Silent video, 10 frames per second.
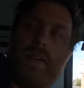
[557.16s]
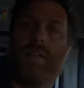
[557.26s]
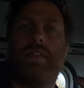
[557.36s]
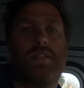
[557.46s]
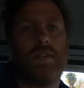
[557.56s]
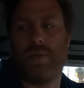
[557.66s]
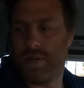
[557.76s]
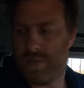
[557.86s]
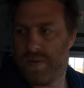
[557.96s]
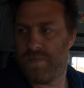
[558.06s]
go to this
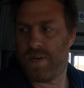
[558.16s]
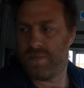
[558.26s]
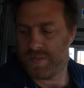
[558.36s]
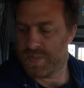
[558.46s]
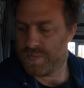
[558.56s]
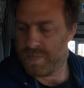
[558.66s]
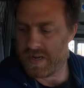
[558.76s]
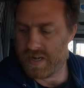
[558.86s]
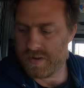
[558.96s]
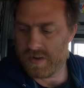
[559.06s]
Goodwill. It's been forever since we've
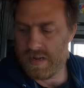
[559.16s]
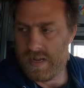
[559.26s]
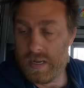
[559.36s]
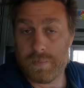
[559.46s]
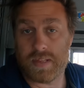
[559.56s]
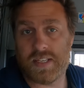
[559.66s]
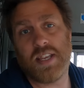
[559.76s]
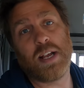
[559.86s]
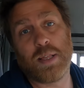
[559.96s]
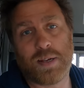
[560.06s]
been here. But let's
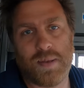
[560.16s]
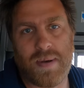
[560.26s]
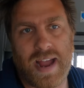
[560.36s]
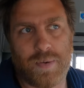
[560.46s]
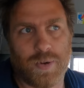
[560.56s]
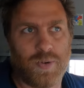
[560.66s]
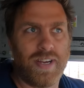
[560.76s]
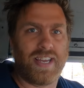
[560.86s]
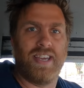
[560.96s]
take a look in the back real quick